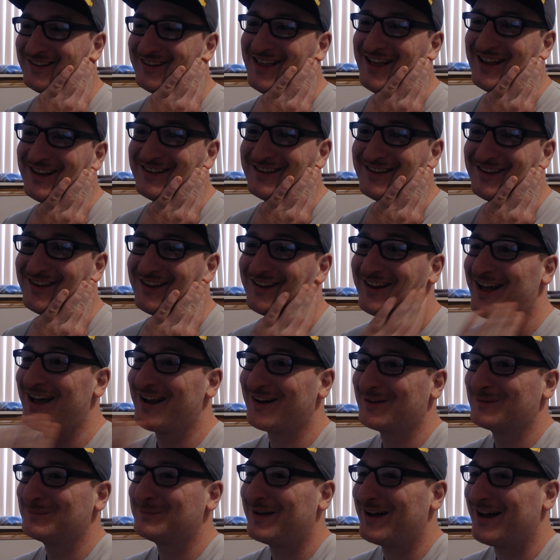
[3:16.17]
that's an
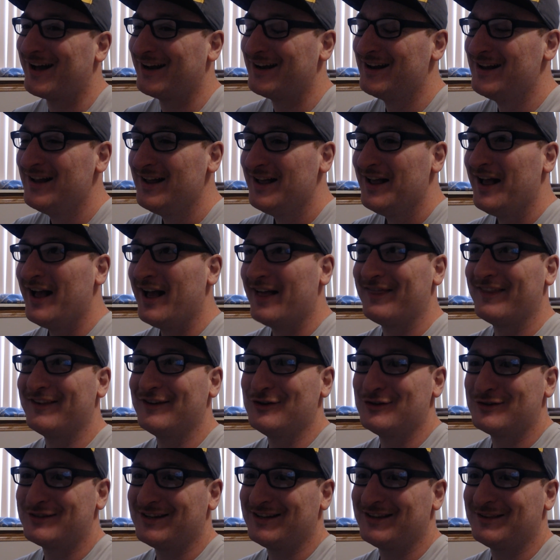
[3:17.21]
Autobot. And then
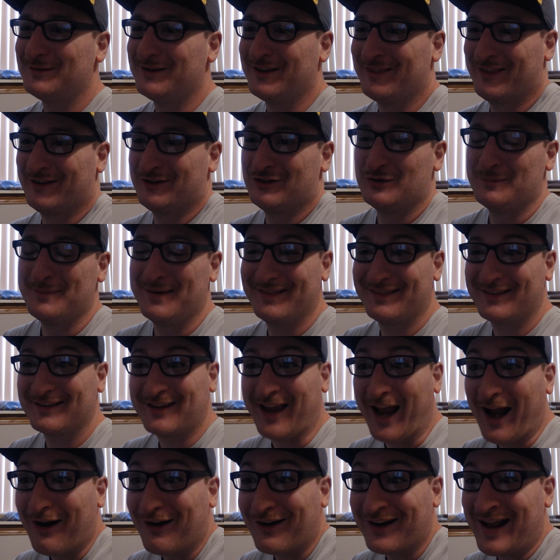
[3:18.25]
you see, and then you meet the
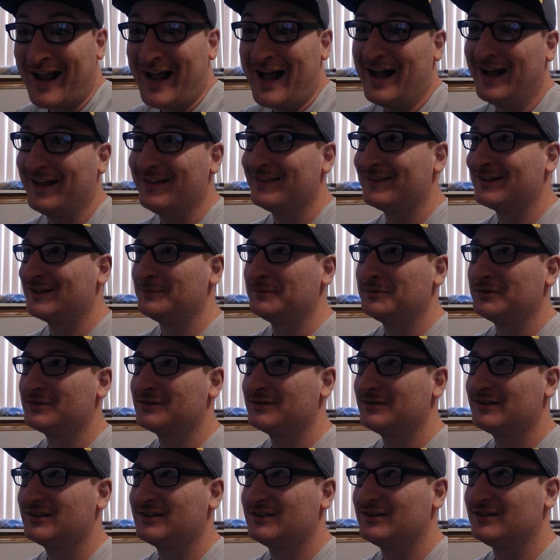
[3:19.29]
Terracons, and I'm
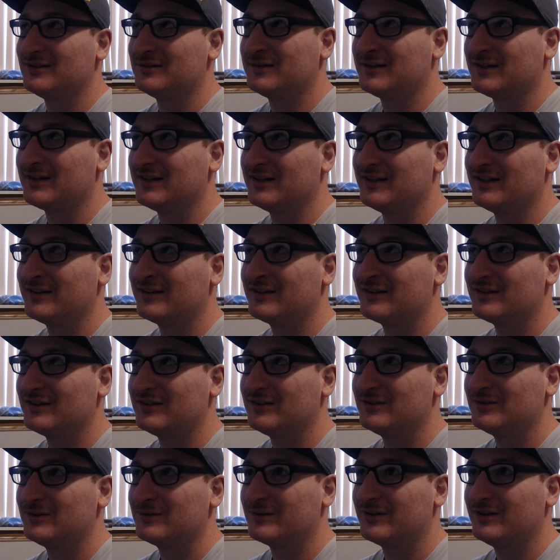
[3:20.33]
just like, okay,
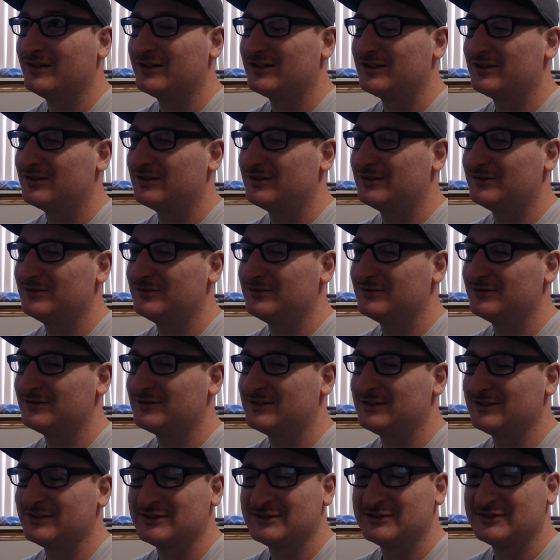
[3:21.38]
so they're
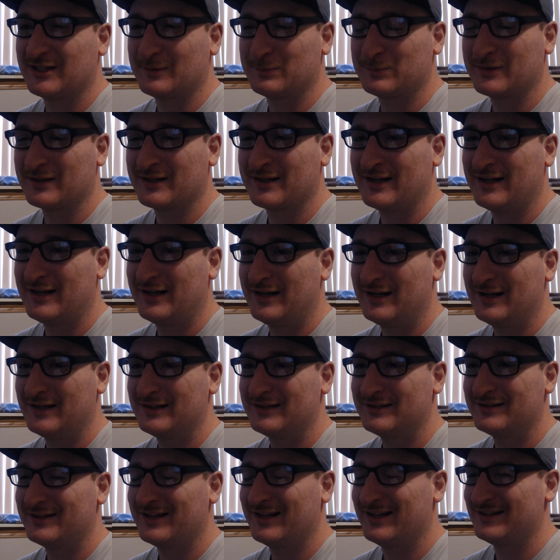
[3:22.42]

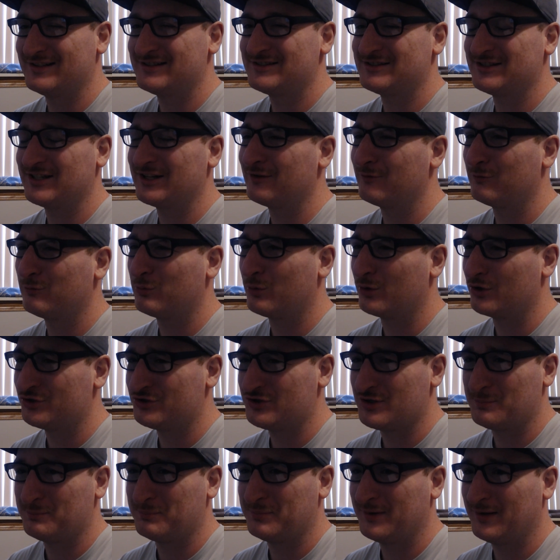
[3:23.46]
Decepticons that instead of
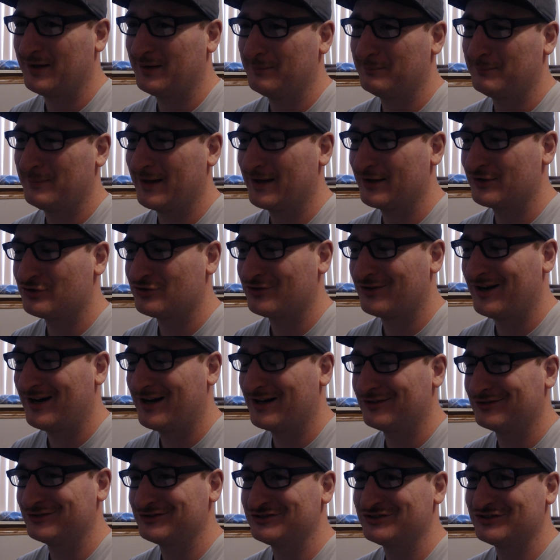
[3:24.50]
worshiping
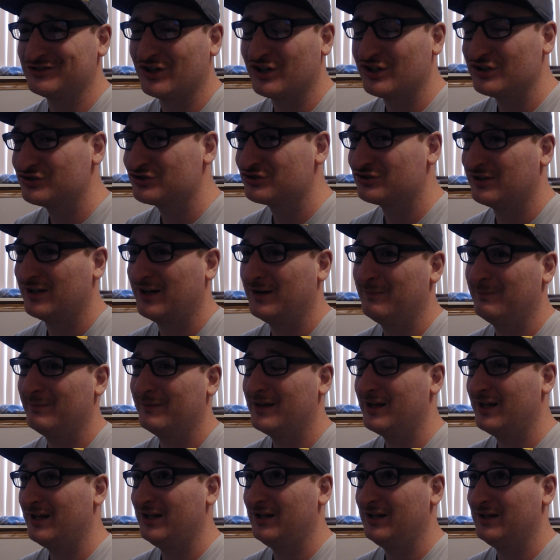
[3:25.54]
Megatron or Starscream,
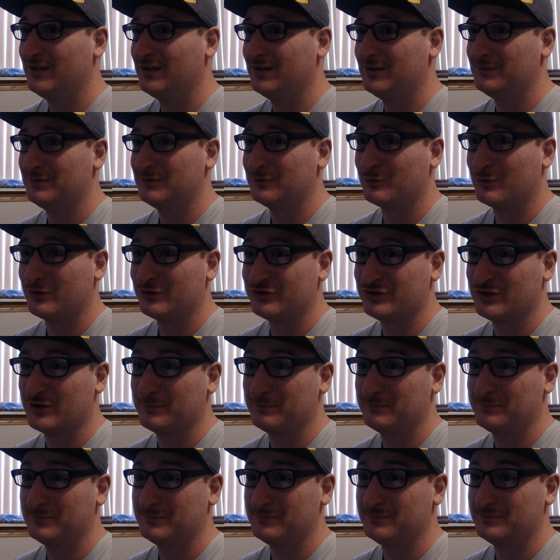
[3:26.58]
they worship